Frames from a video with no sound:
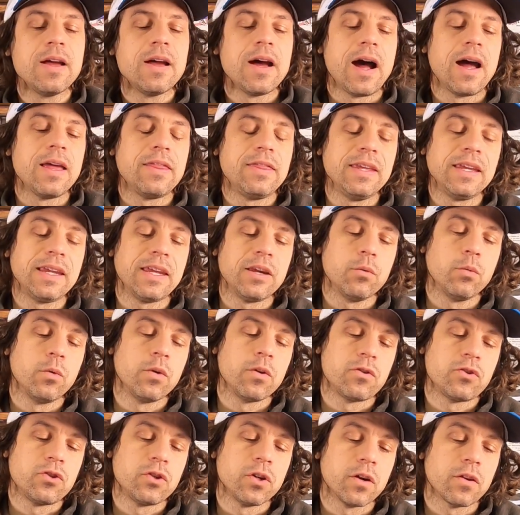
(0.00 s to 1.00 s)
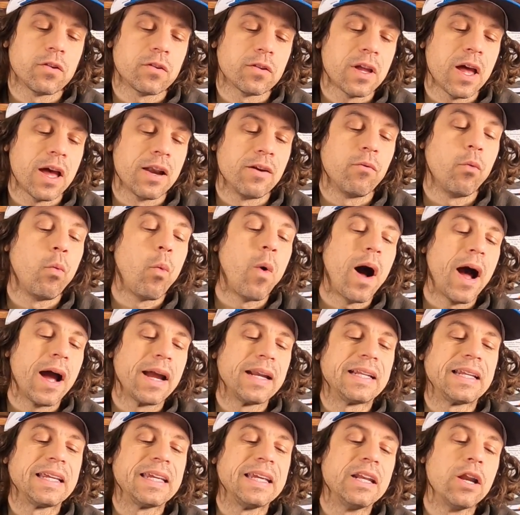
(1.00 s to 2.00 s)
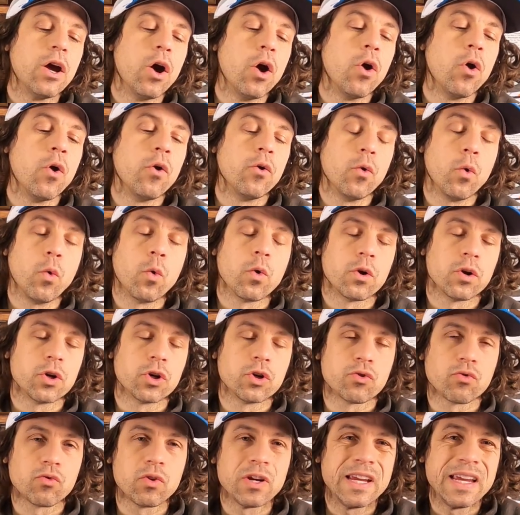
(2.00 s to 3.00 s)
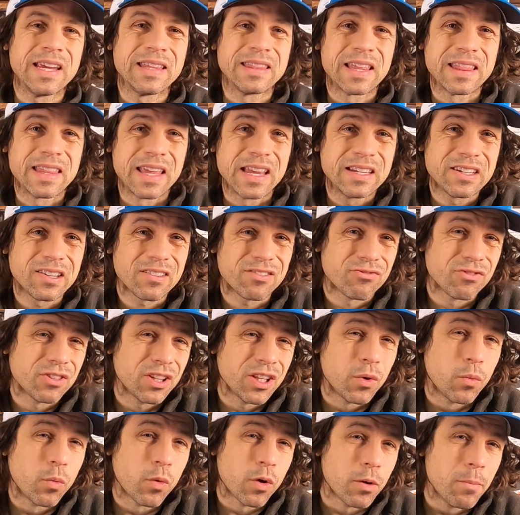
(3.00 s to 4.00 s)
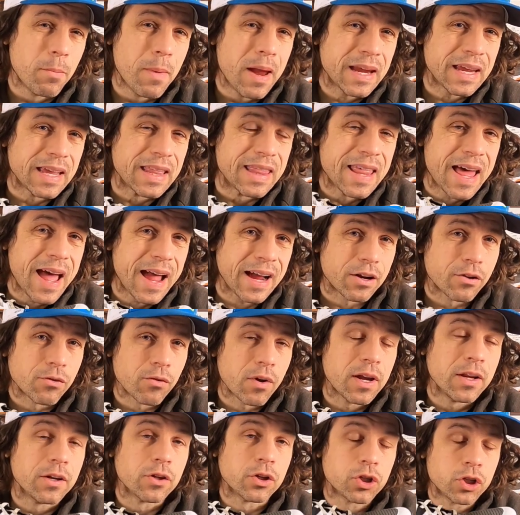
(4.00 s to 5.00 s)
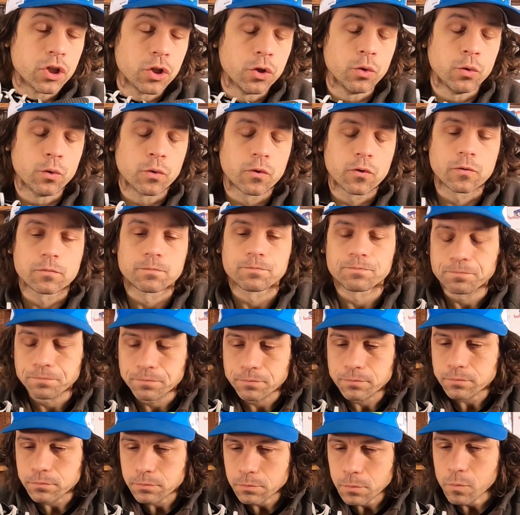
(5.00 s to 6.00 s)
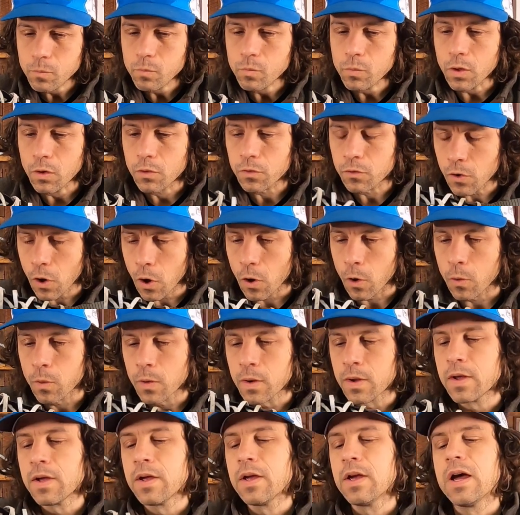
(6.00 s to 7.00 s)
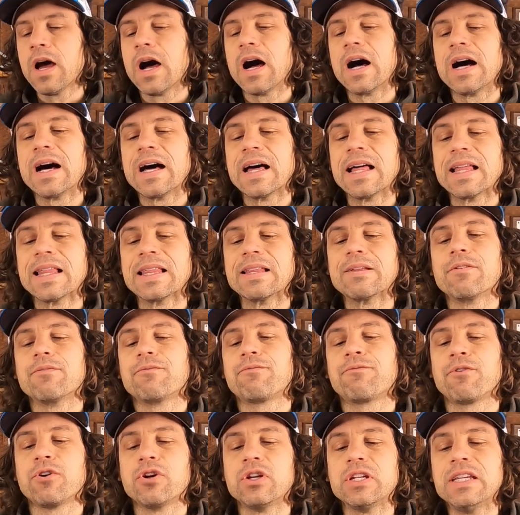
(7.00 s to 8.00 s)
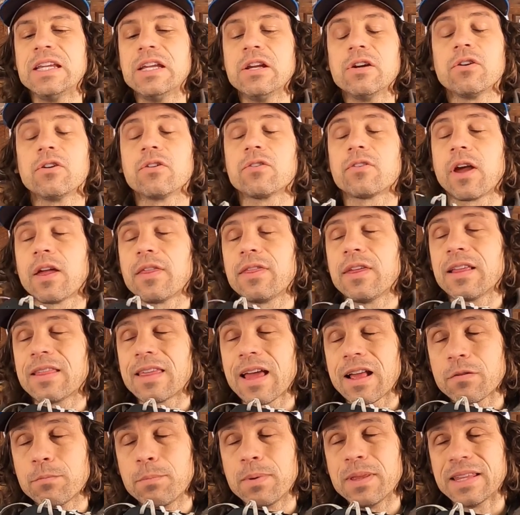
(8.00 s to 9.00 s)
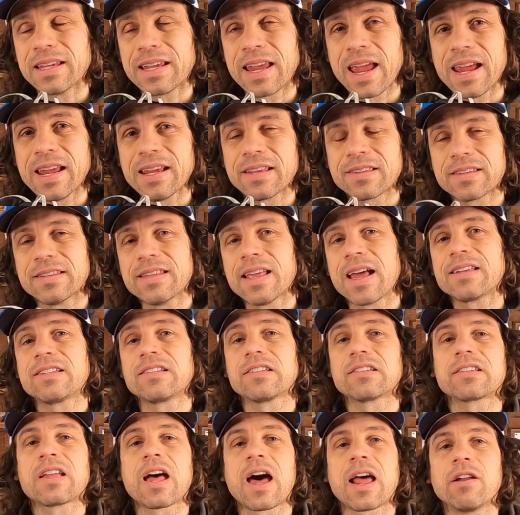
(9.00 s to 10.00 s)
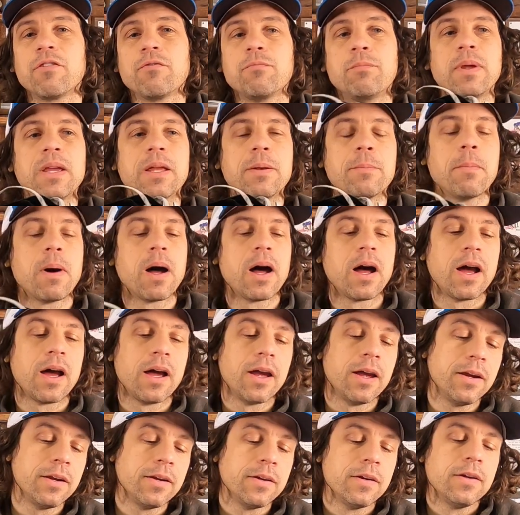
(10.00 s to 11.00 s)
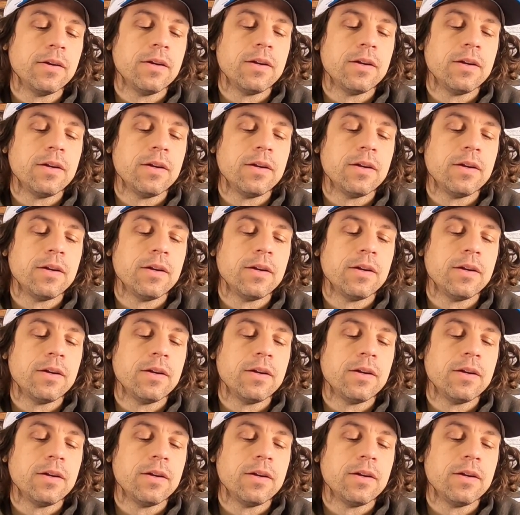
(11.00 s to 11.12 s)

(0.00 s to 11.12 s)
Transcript: I think it was just kind of widely known or agreed that they just really weren't making that great of shoes. So, for years, I think that's been the case, and that's just kind of been my,